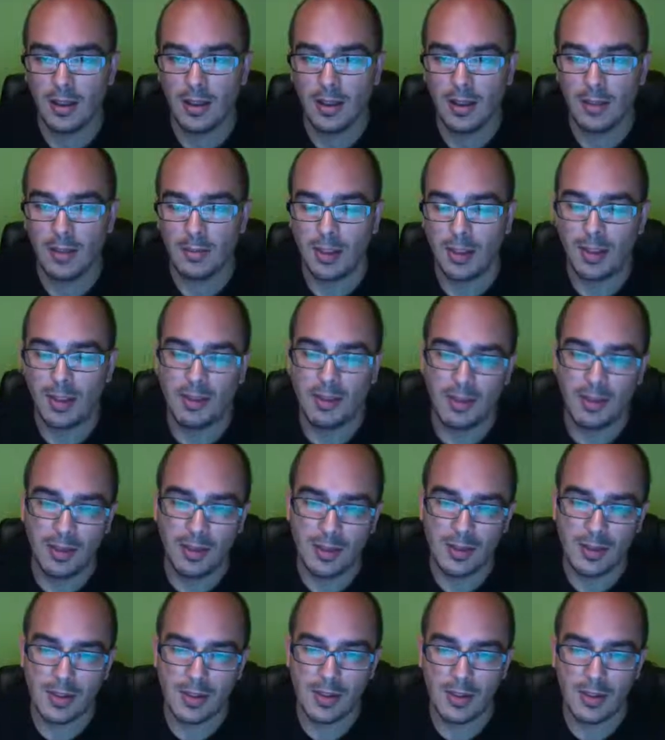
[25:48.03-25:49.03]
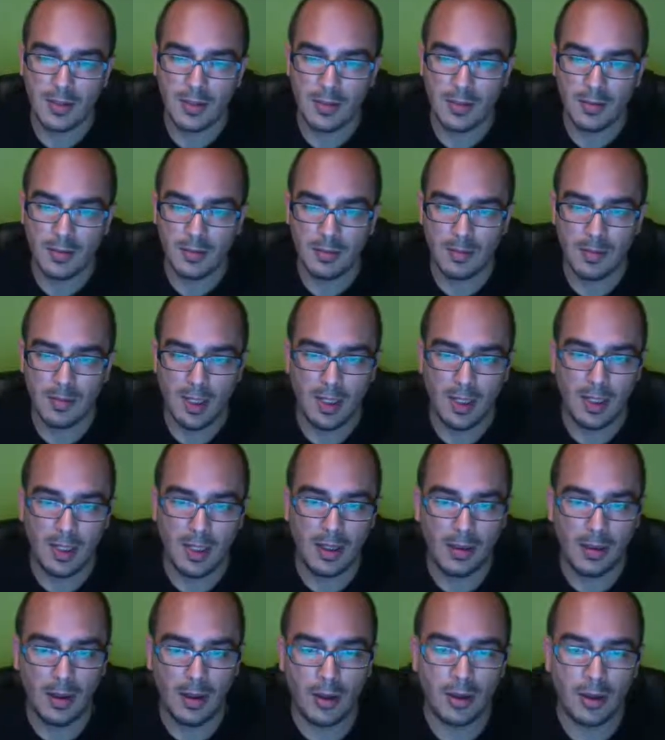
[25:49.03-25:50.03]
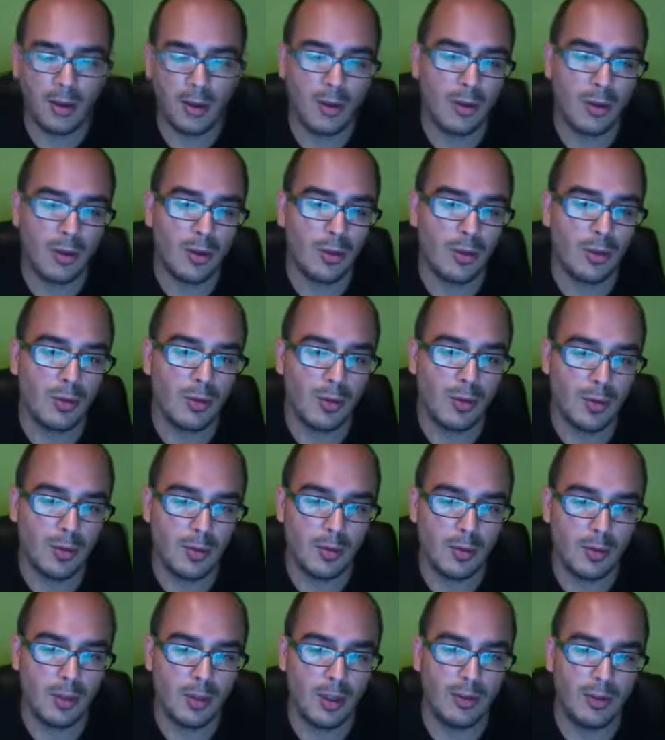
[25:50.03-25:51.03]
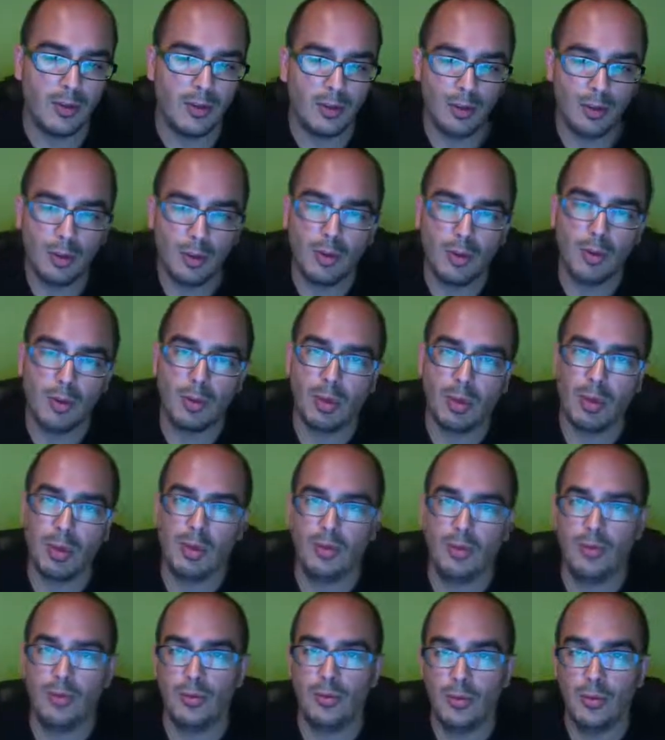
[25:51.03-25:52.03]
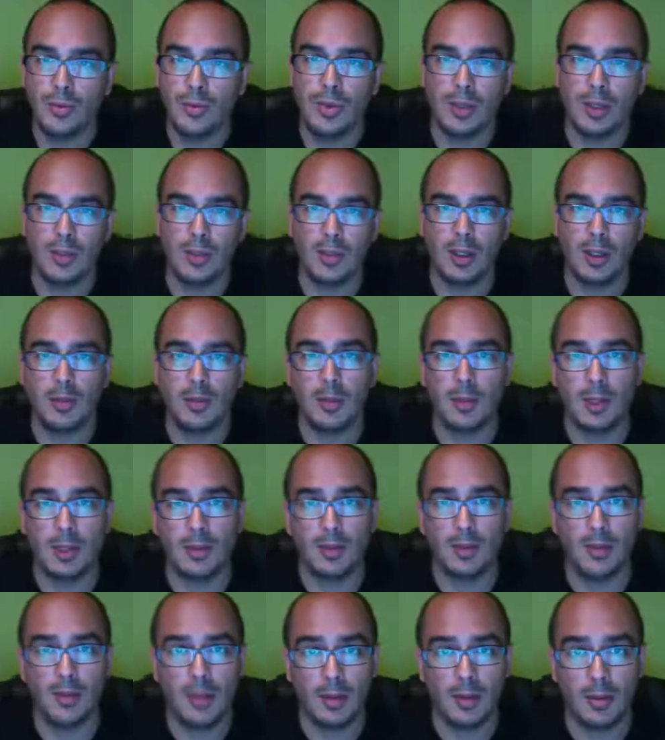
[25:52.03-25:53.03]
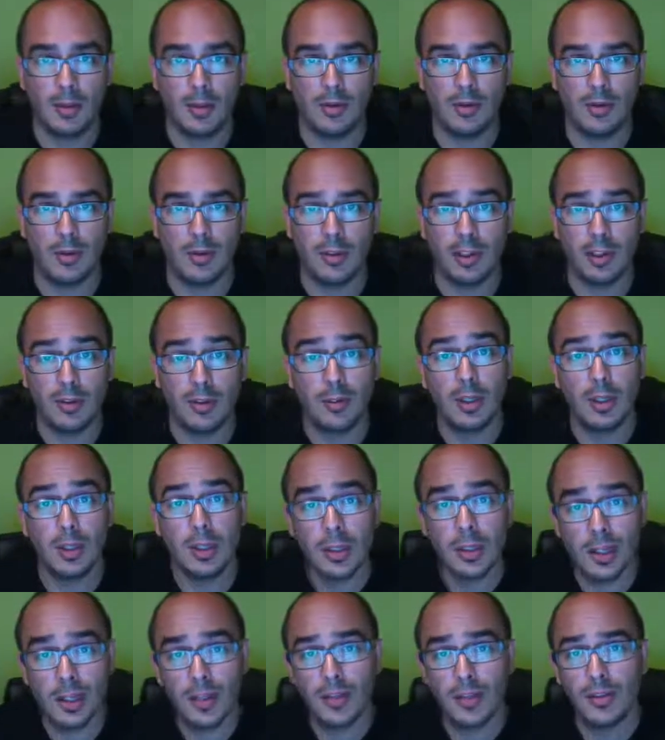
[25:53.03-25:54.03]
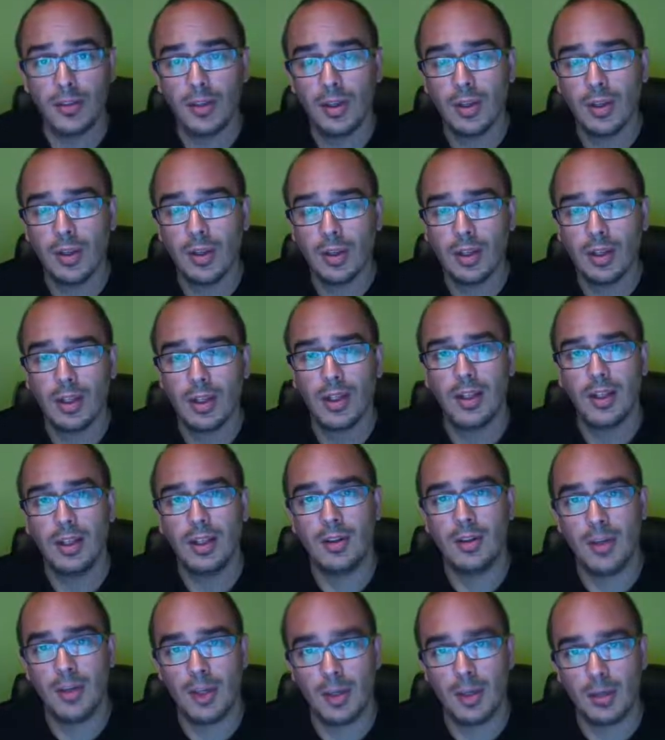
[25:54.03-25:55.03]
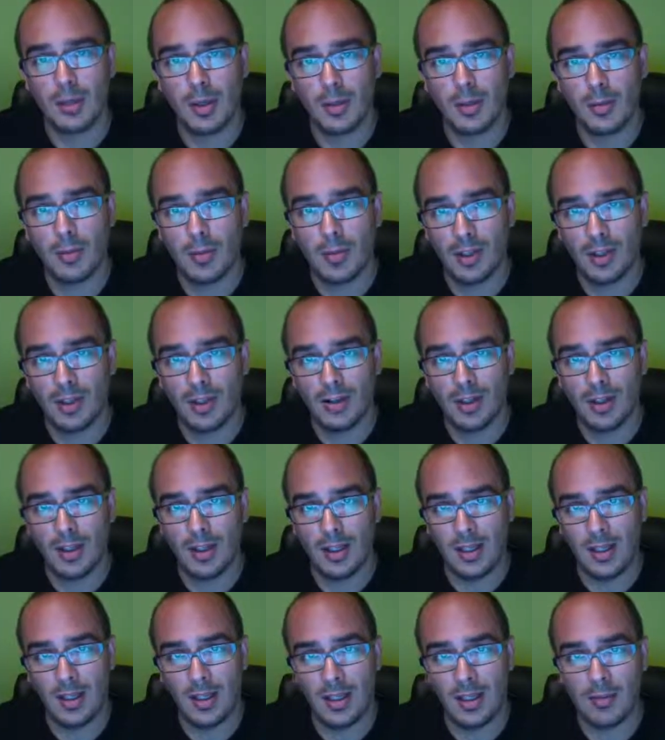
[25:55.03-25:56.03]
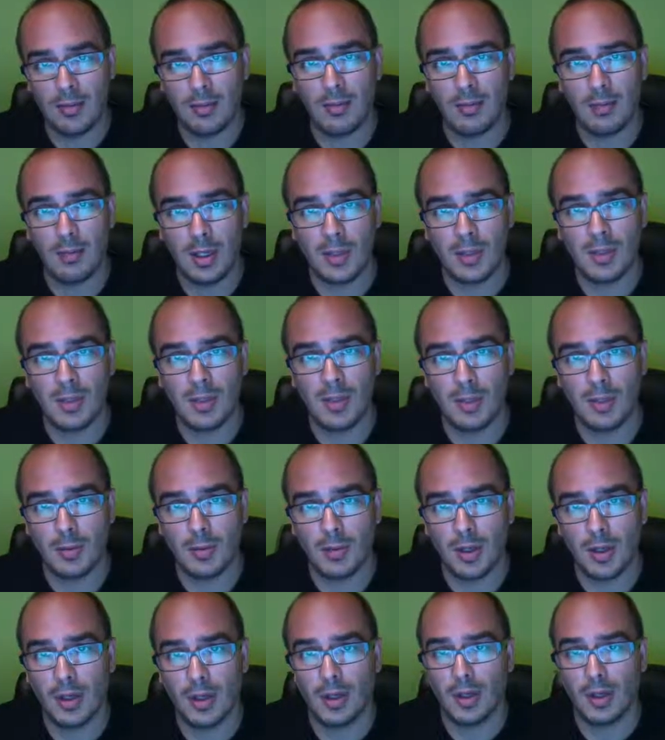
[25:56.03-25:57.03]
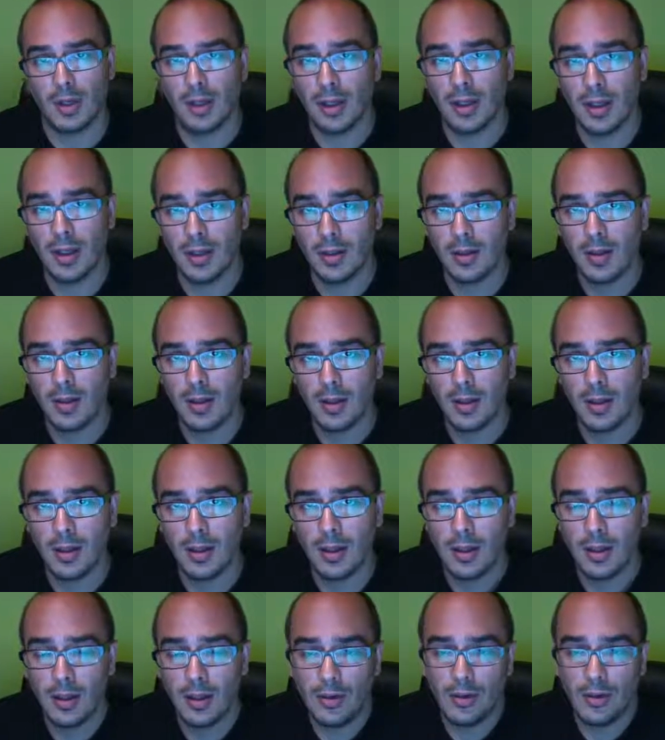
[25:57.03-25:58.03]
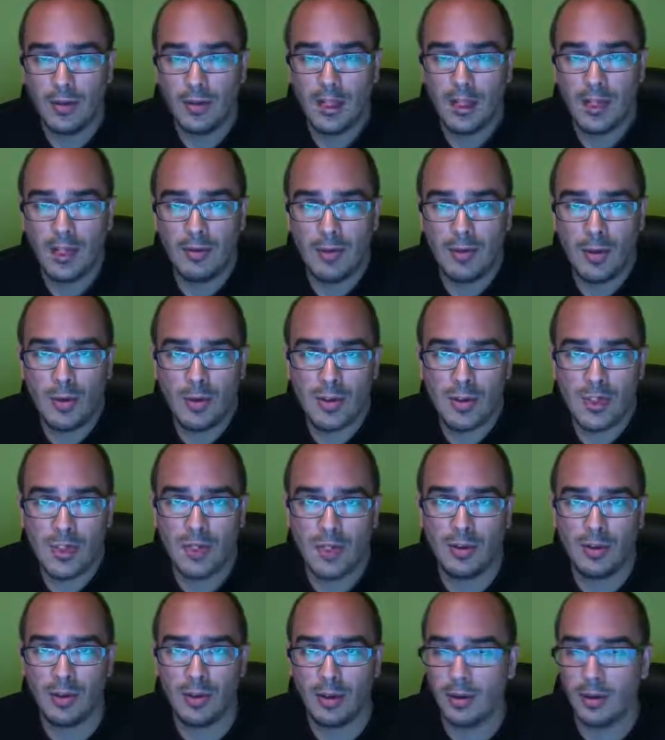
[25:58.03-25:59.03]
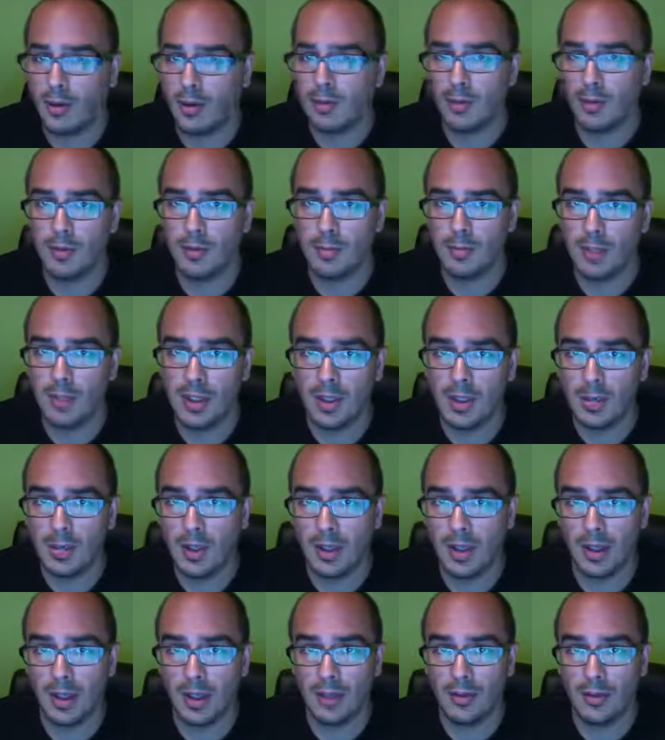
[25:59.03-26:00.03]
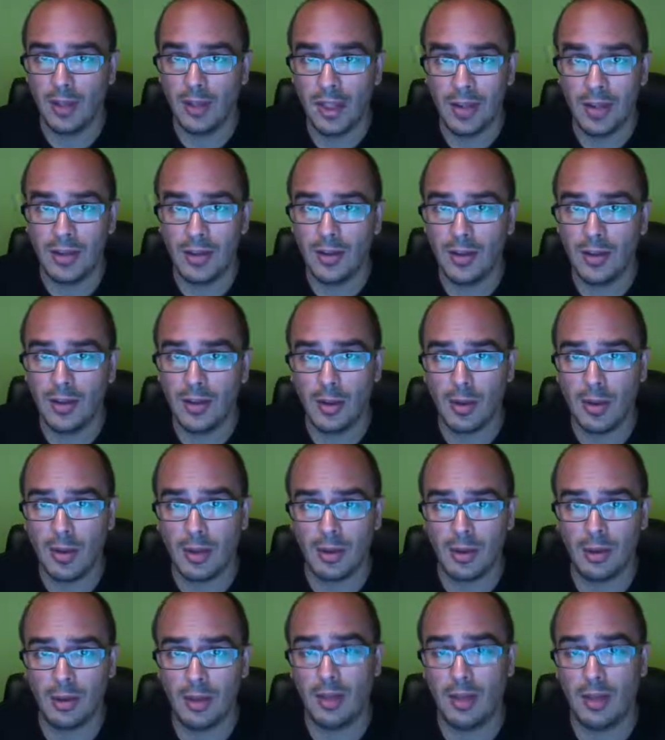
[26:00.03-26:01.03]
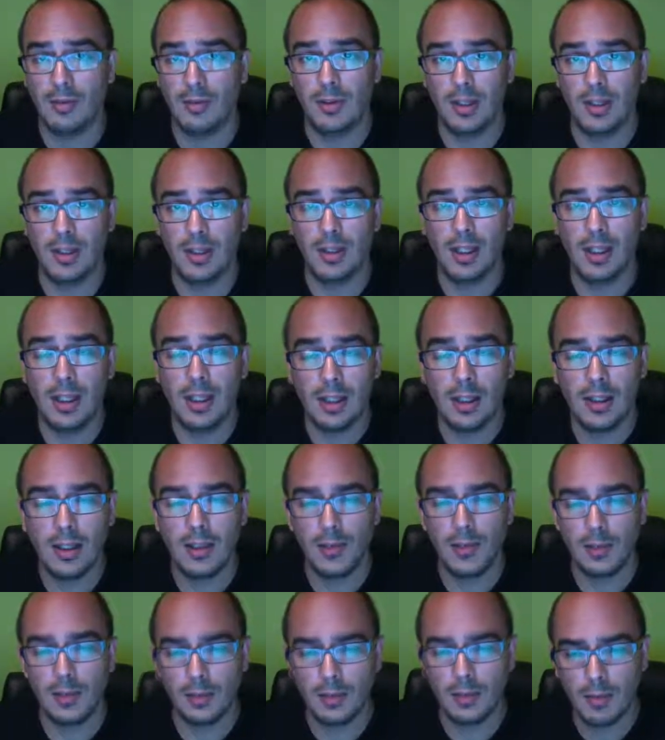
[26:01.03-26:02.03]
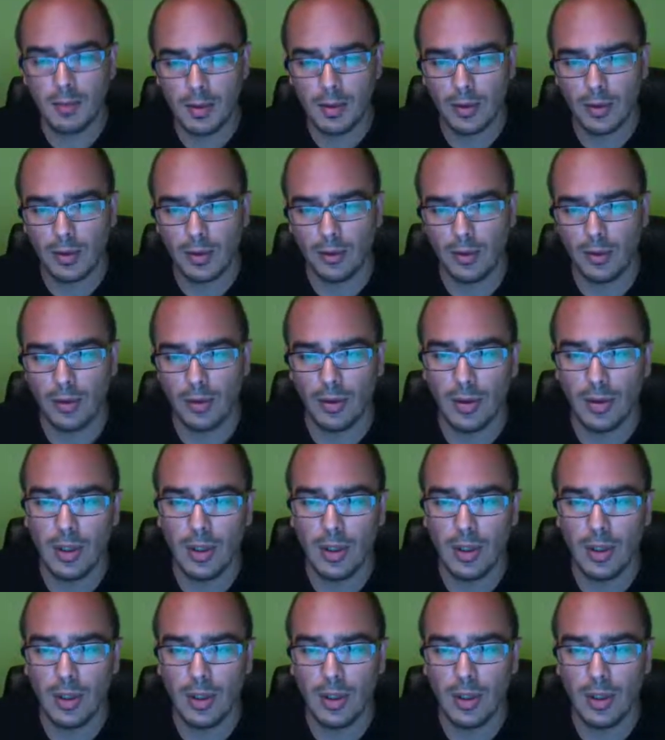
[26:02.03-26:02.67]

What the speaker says: By definition and under normal circumstances, most bloggers do not make money with the Amazon links because they talk about it once and they never mention the product again. So they have no chance of competing against any other bloggers that have done in-depth reviews. So